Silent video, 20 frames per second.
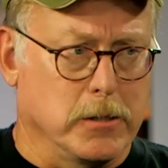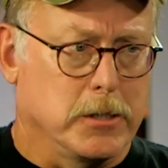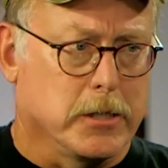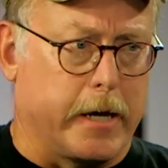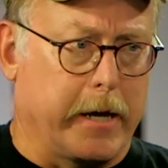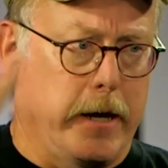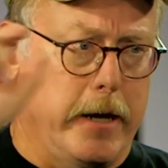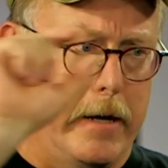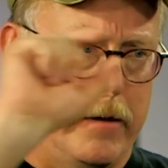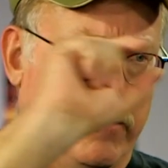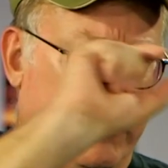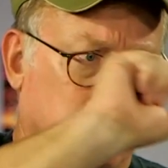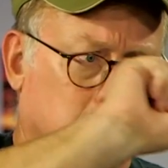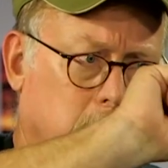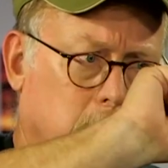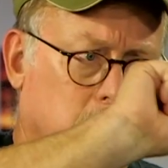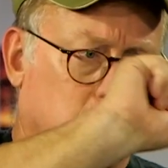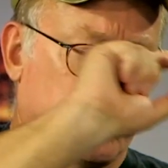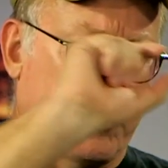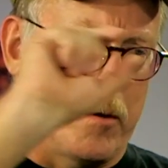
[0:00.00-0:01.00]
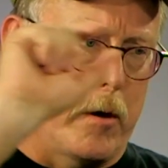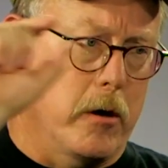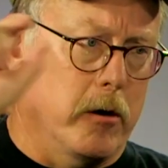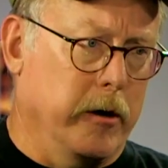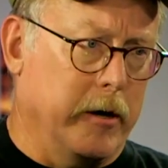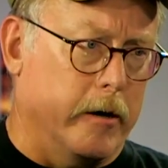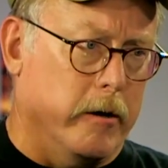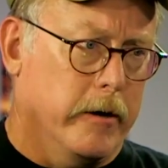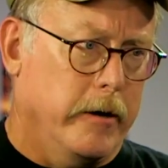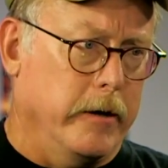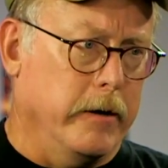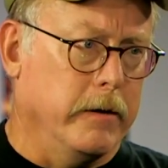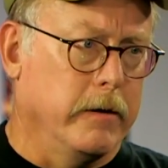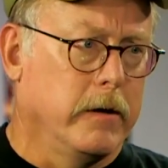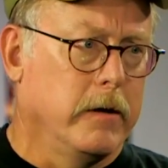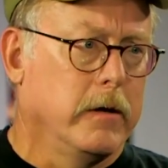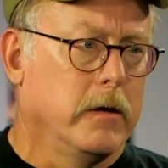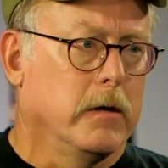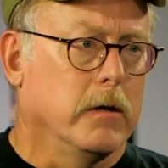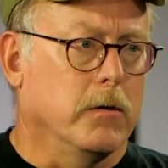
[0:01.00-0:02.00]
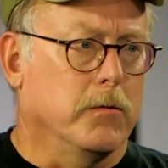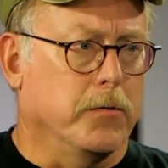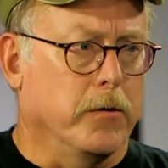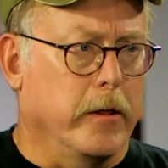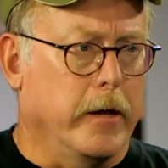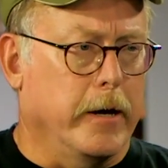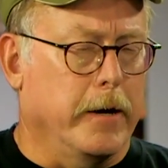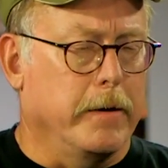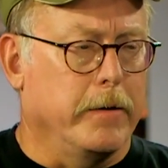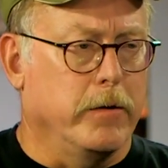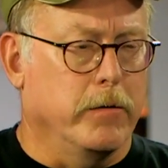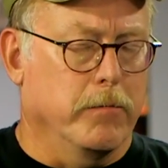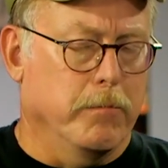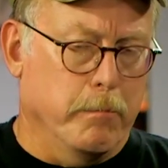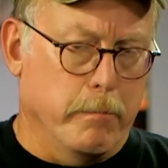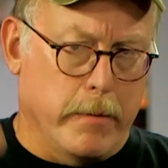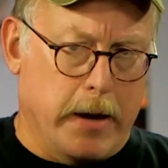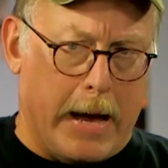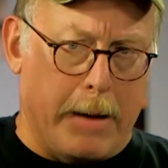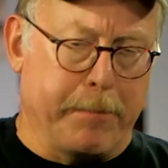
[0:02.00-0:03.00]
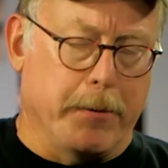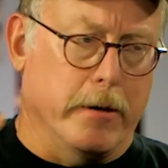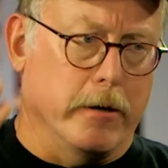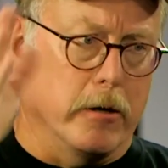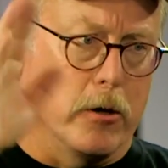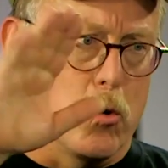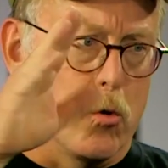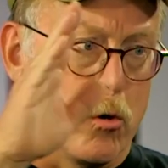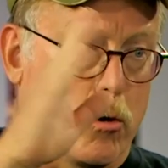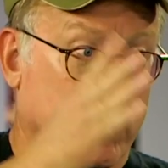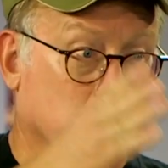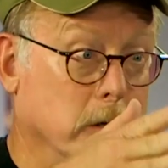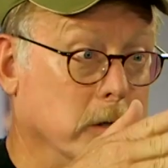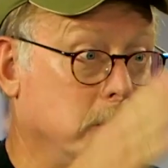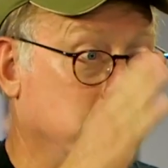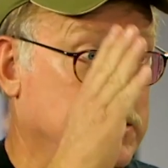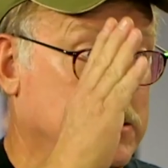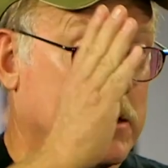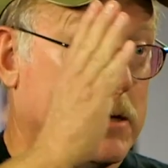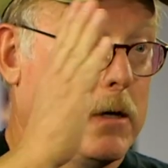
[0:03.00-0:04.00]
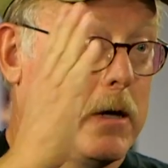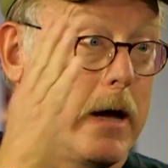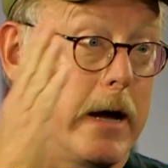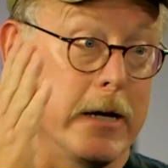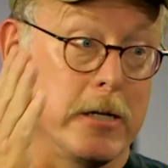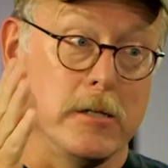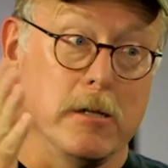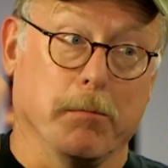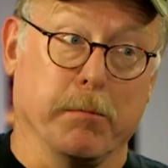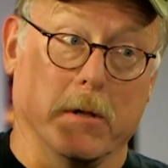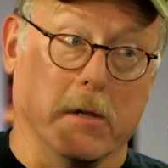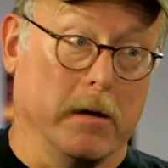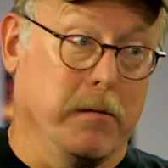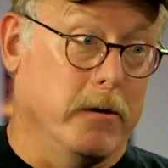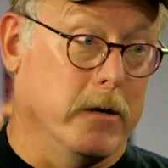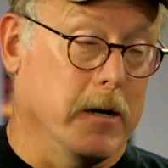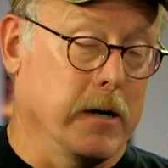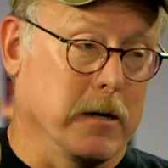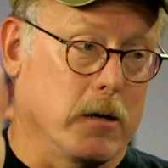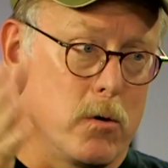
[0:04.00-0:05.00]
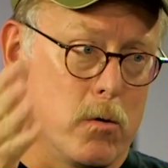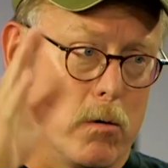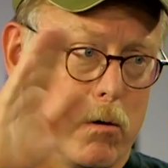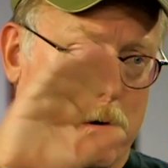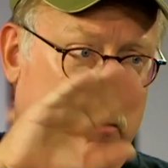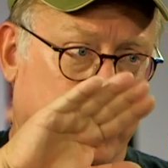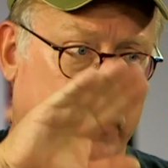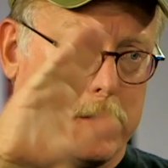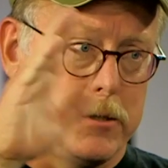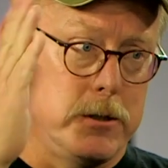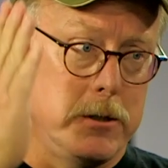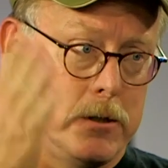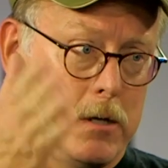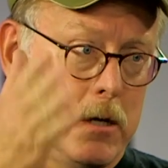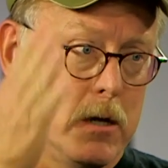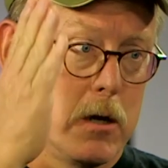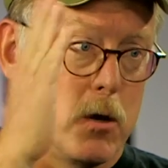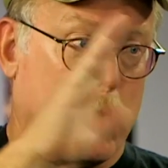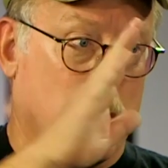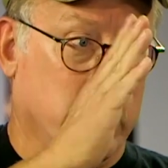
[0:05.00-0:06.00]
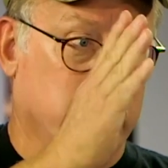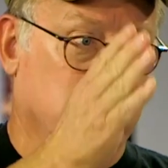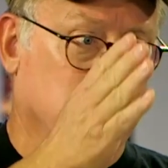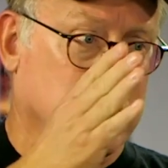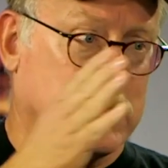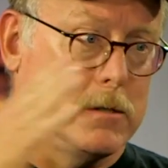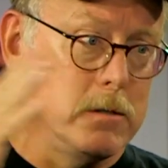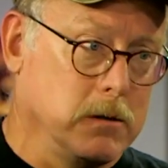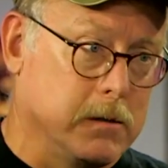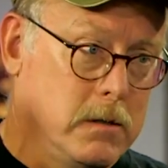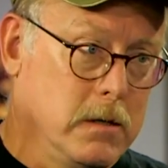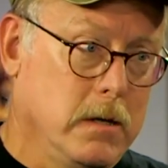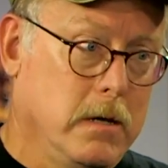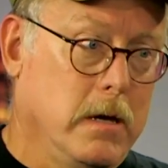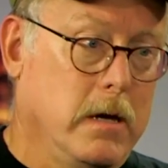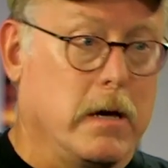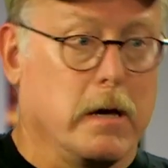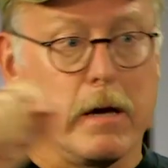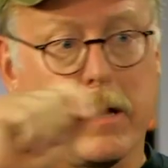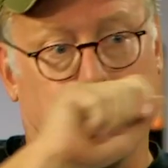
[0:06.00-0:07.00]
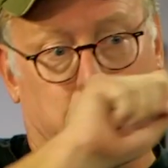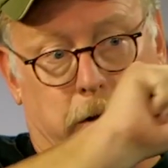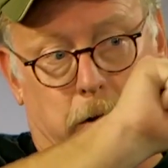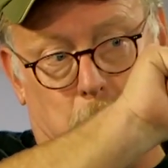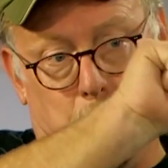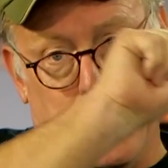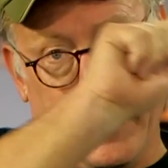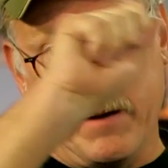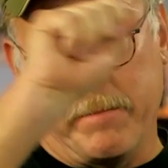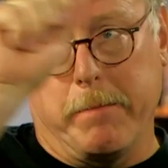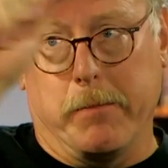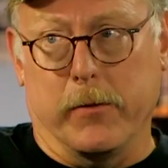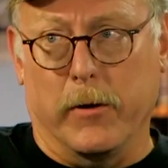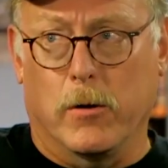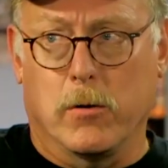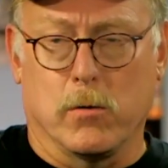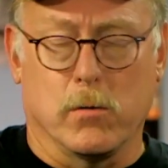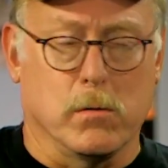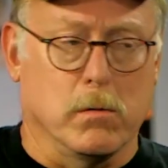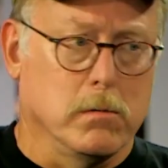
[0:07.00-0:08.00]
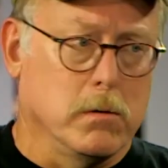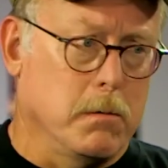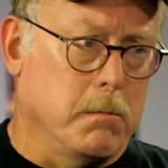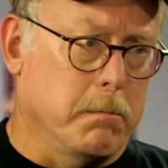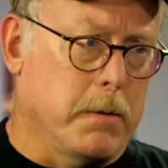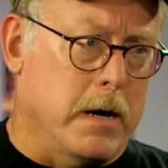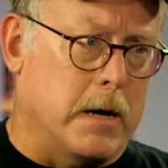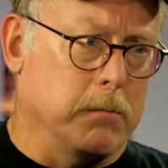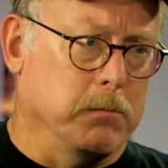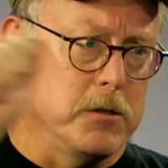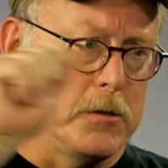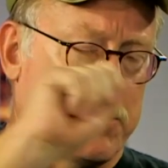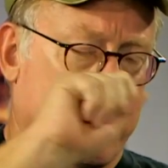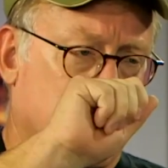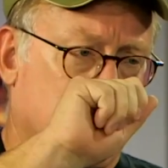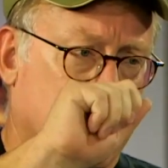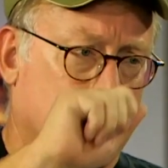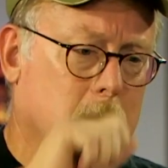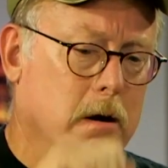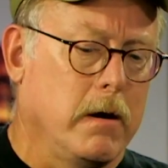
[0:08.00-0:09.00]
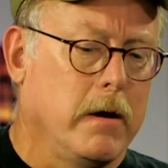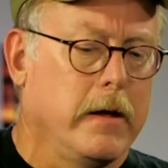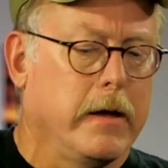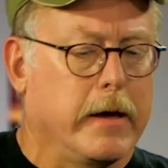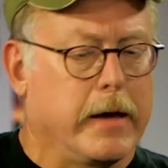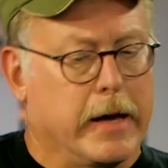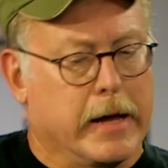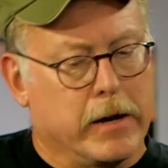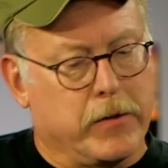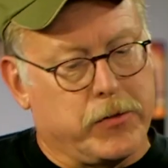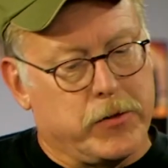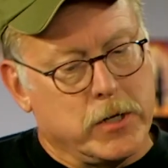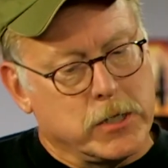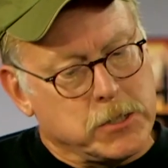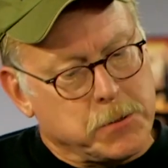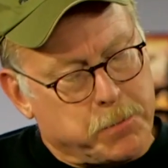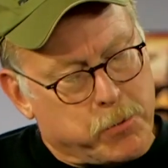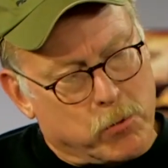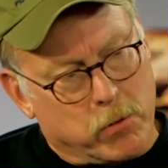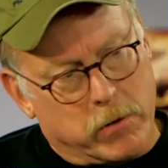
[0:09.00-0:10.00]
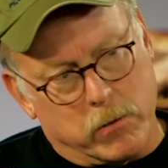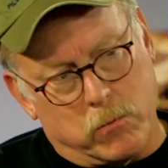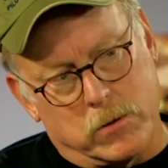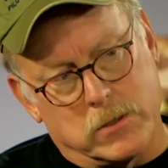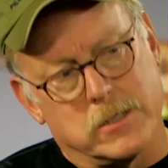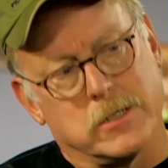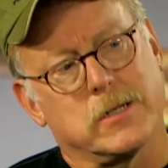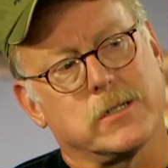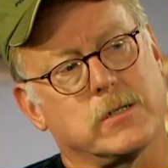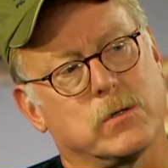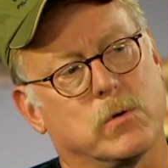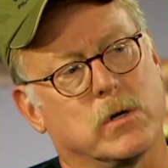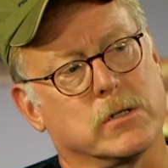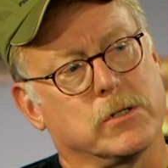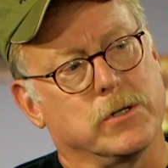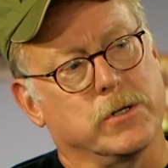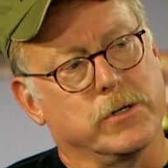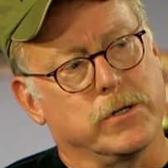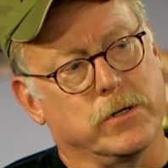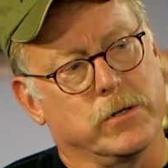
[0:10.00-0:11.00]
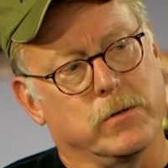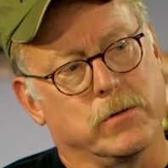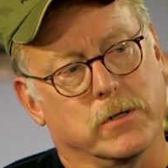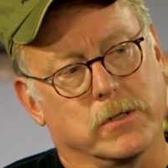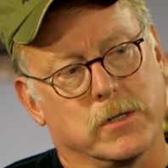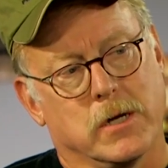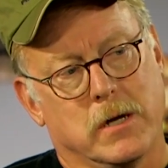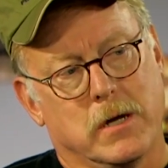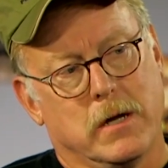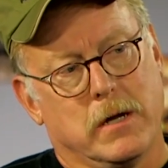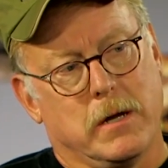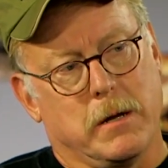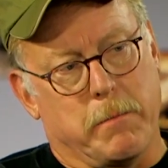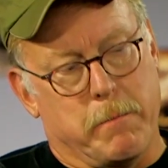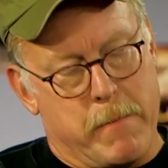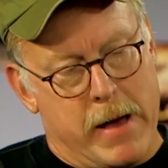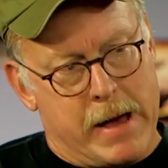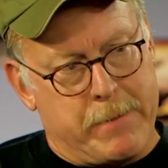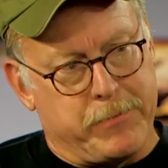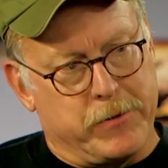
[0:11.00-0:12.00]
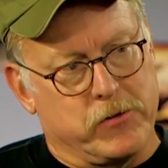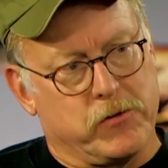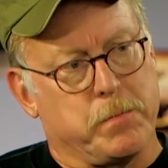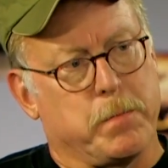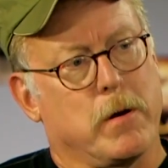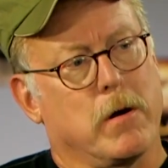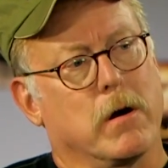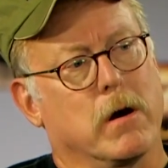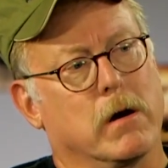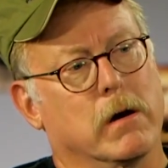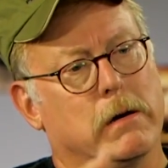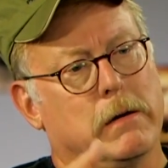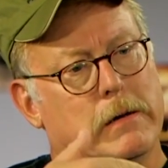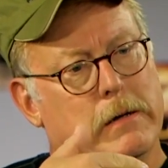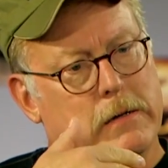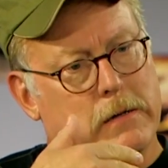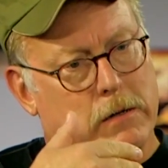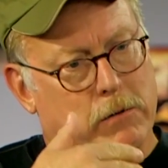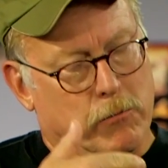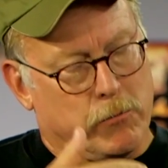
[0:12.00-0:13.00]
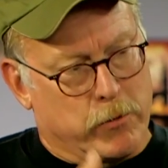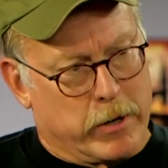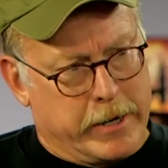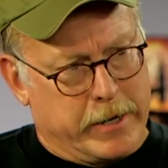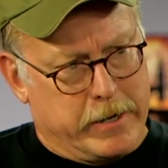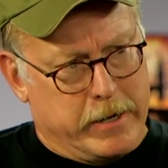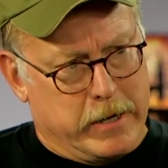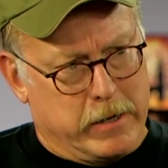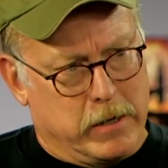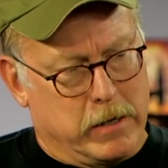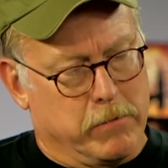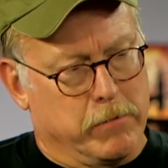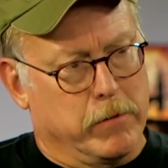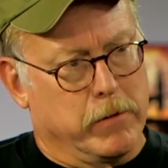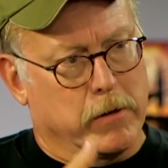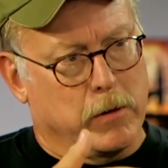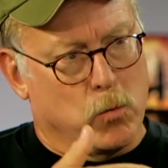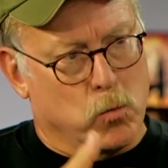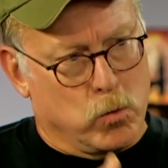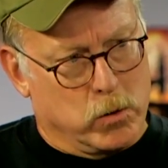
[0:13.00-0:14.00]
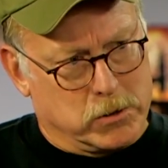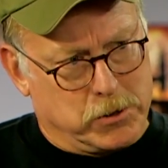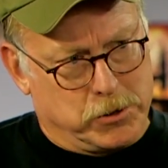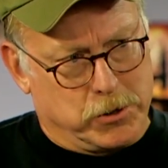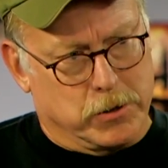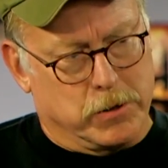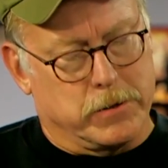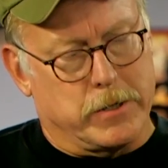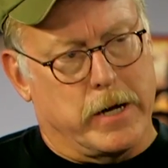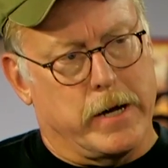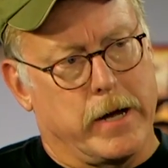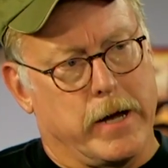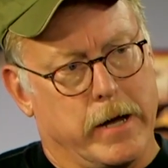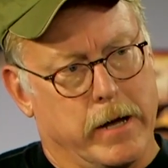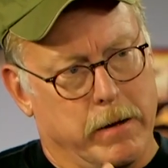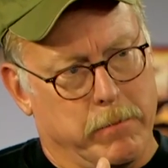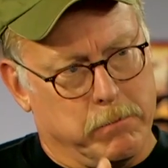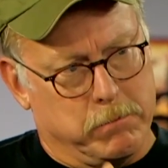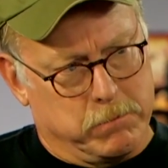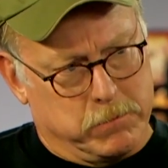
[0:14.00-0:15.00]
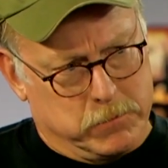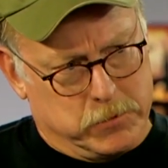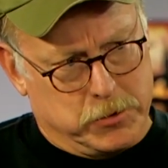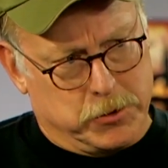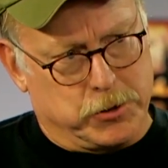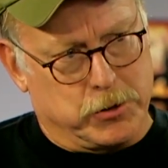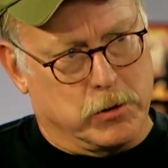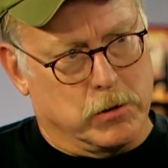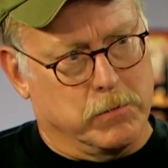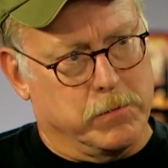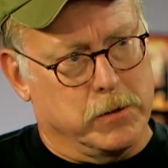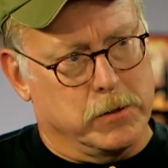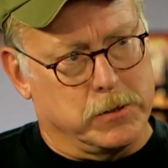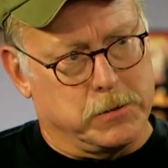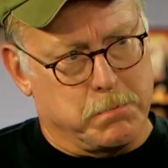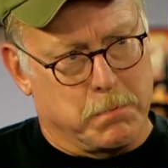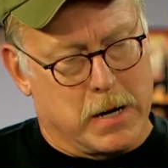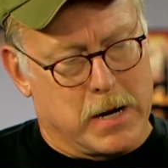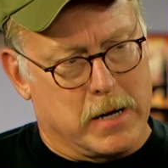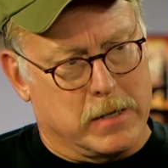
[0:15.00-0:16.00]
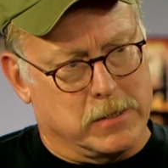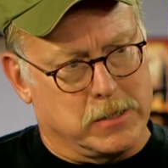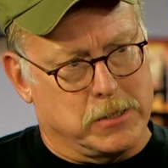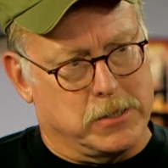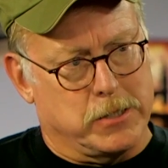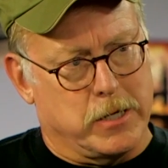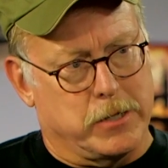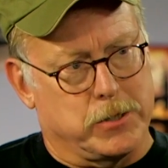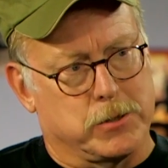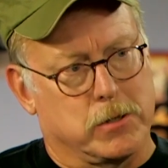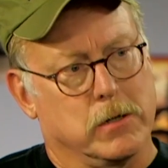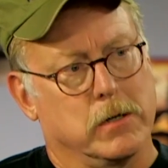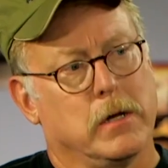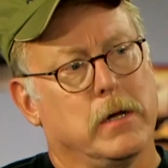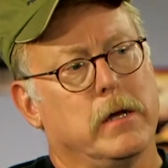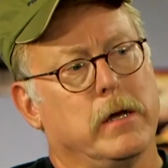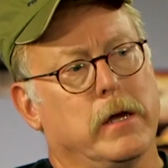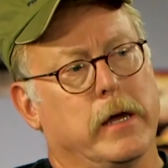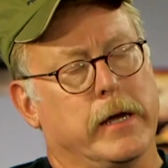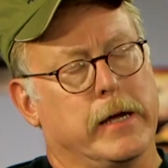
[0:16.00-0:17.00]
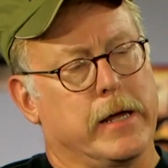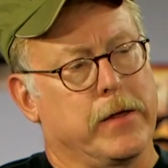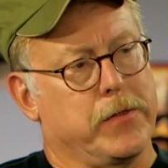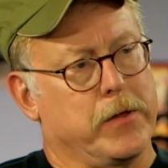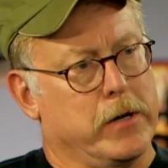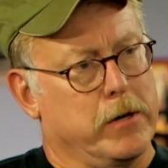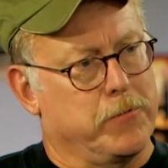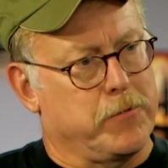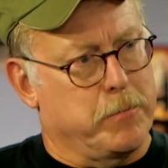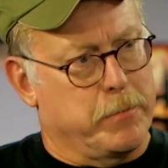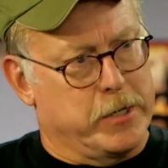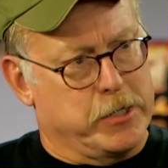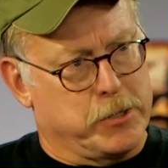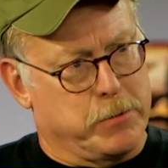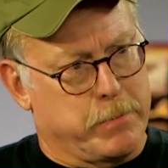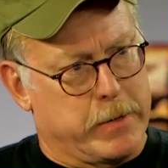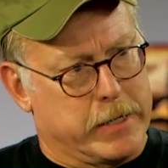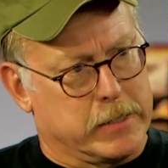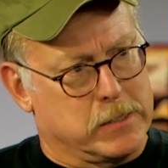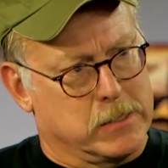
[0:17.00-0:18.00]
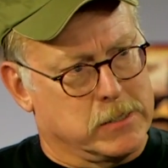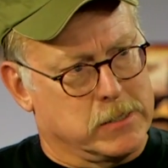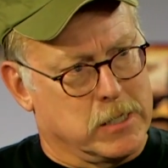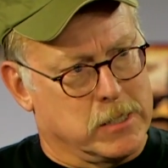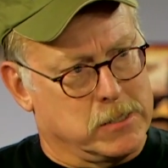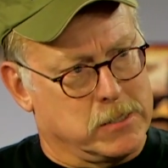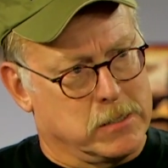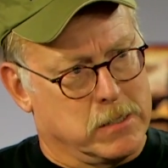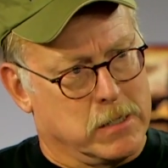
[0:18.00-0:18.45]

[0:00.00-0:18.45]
scan the spar area for that. You map it in quarter inch, actually, believe it or not, quarter inch quadrants, and then you map the whole bottom spar. And at this point, what Cessna wants you to do is map the spar, write down everything, what's your time, service, mods, etc., and get that information back to Cessna.